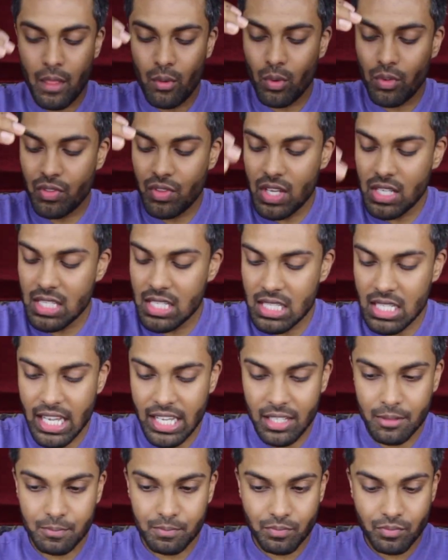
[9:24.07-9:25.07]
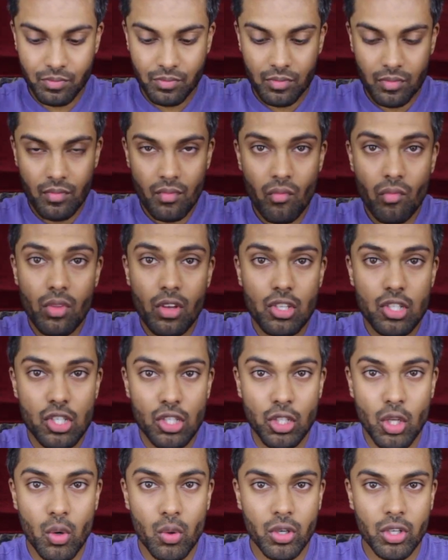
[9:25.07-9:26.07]
Well, this is like
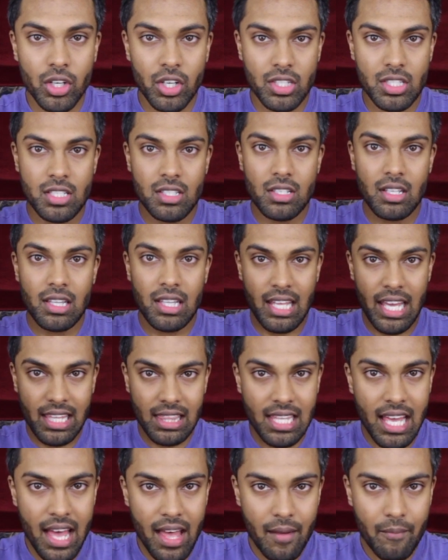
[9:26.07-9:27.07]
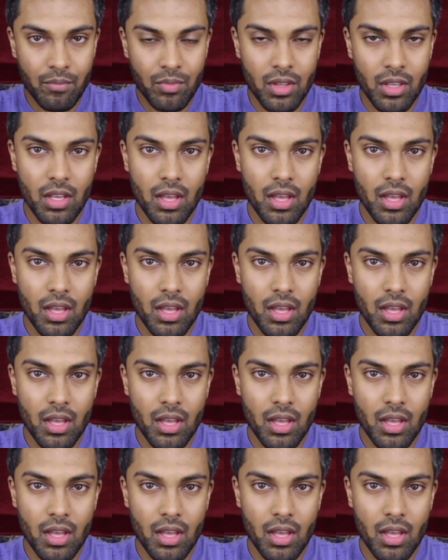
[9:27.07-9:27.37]
slow cooked like that,